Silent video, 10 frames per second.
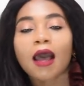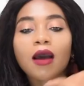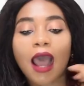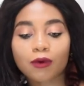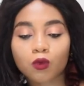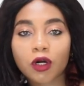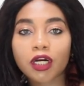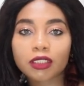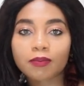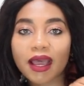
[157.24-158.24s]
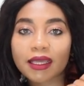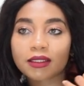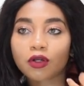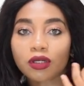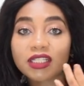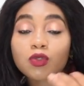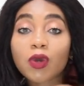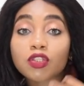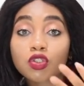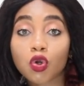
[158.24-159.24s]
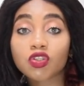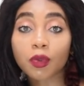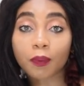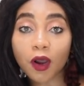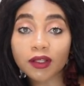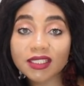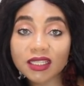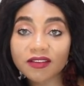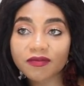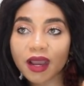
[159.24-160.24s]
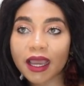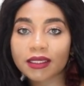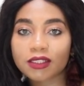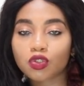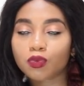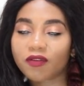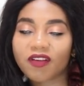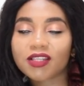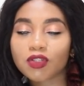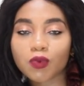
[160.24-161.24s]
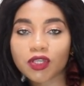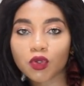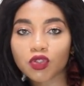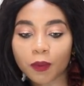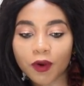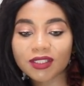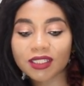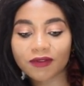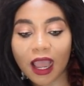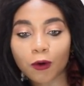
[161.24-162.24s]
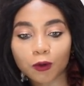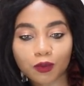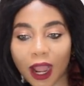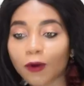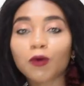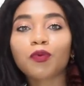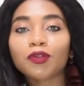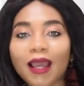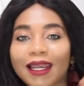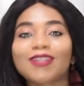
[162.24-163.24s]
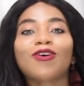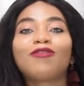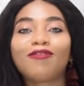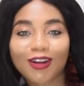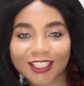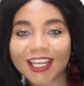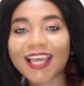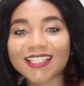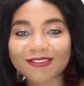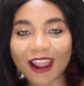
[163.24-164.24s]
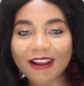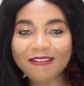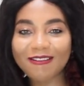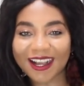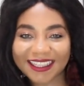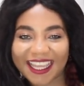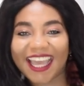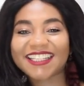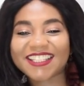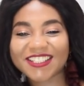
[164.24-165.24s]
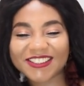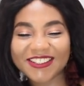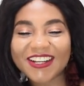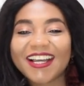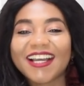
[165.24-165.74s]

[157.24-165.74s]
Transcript: At work, my colleagues were so supportive, my supervisors were so supportive. I could put my legs on four chairs if I wanted to.